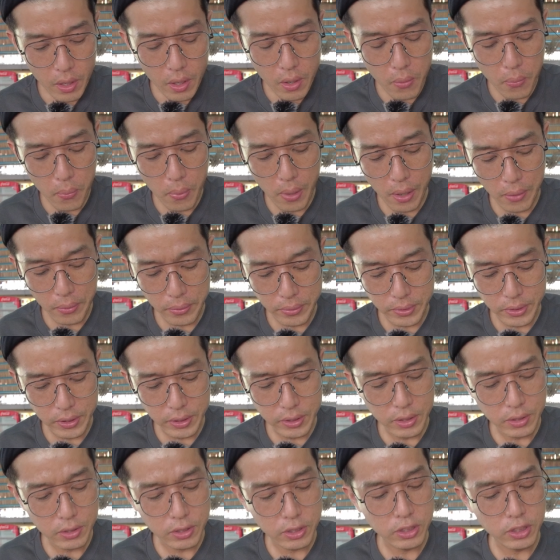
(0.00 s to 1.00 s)
Wow, this
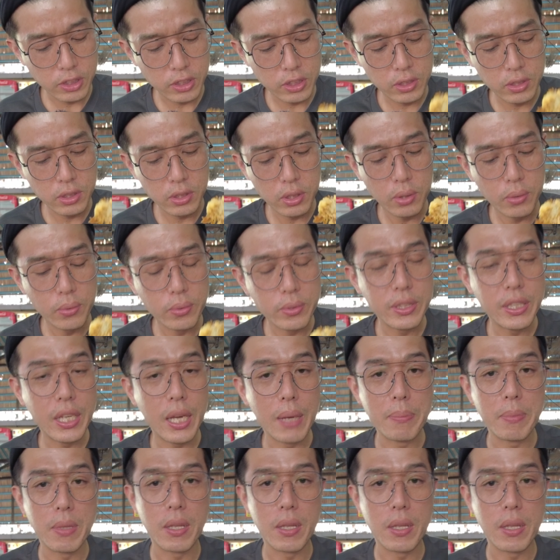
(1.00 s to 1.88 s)
is so yummy.